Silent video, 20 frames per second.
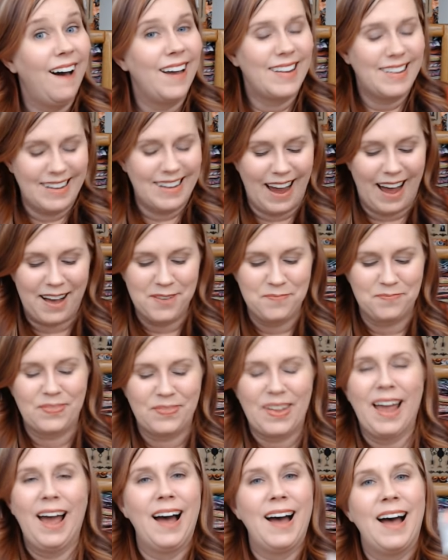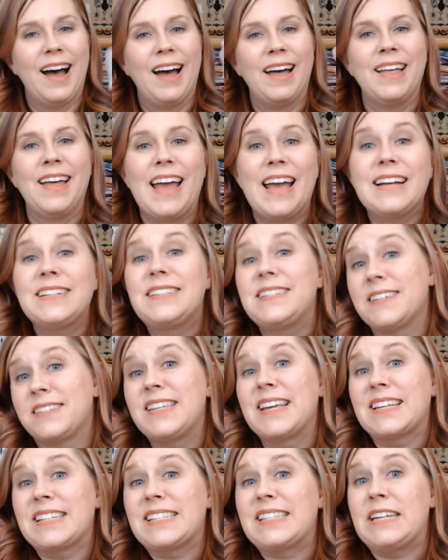yeah. It's a
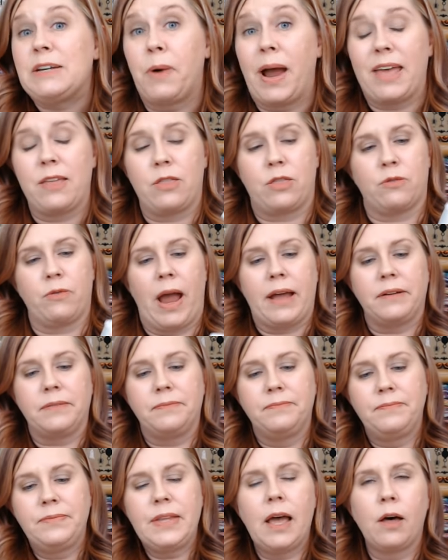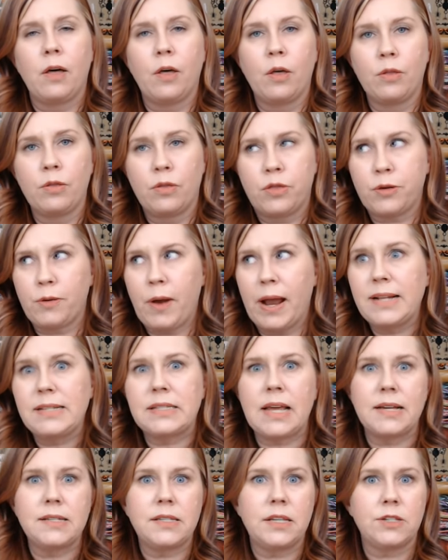sixty weight thread. Now, thread
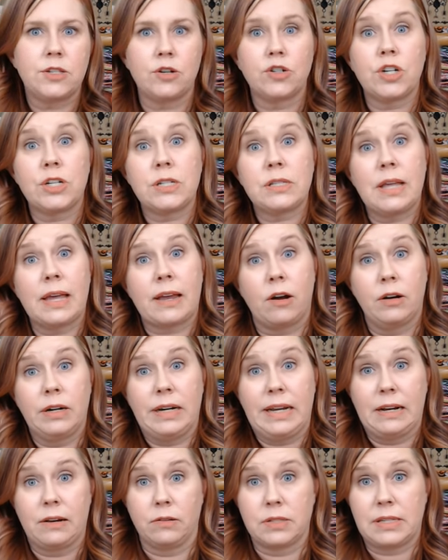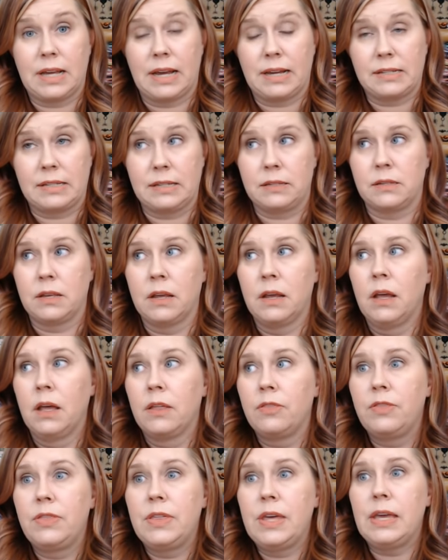sizes are just like our needle sizes.
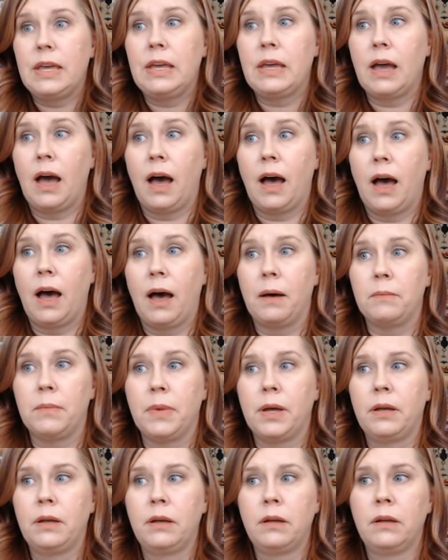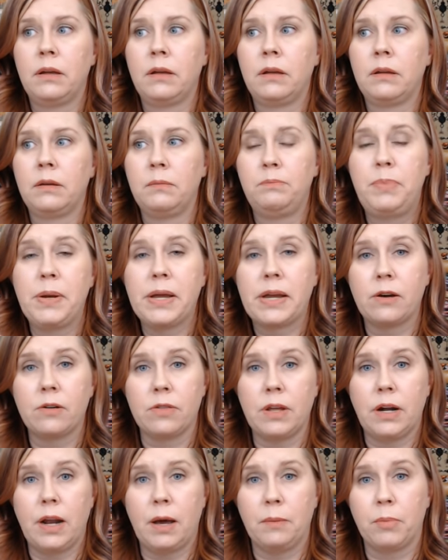The, um, bigger
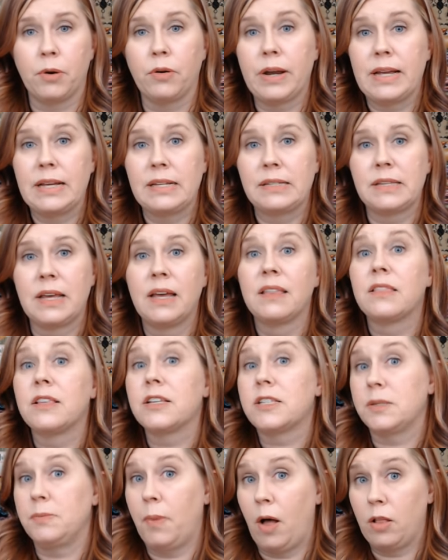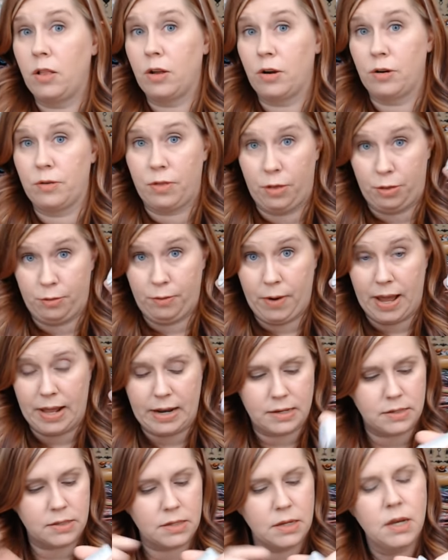the number is, the smaller the thread
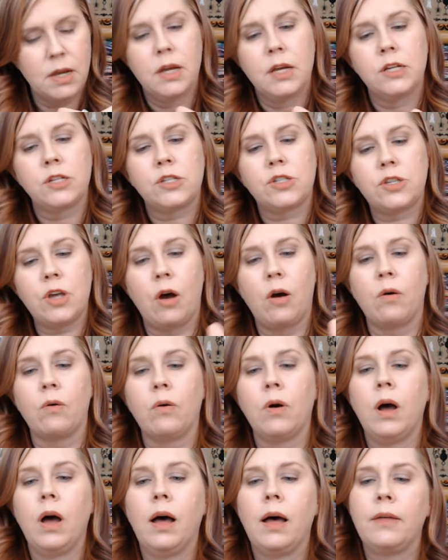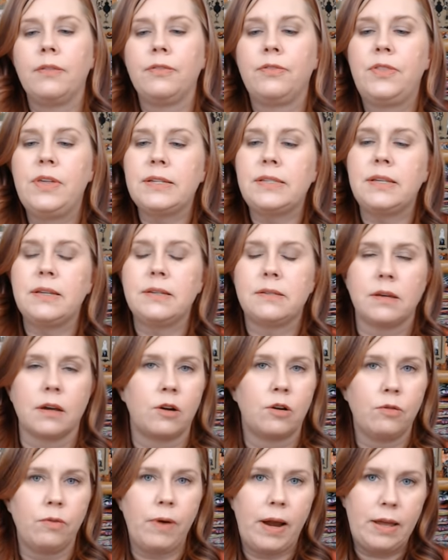is. So this is a
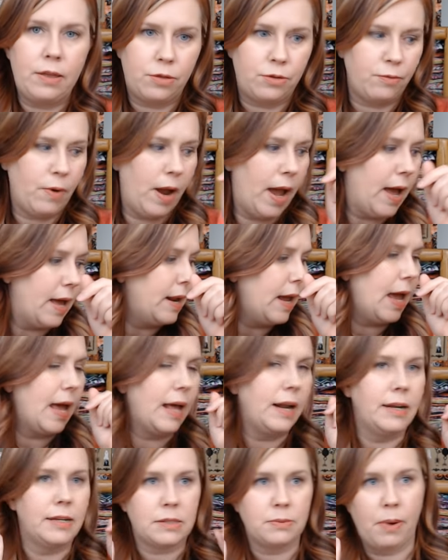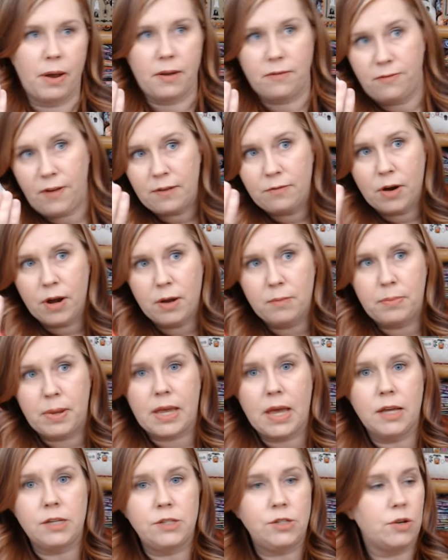great thread, and it's my favorite
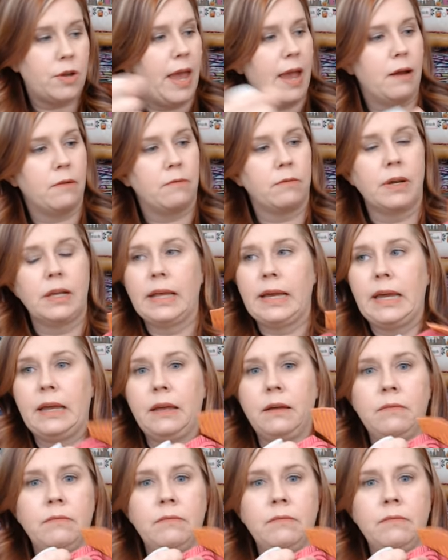because you can't really,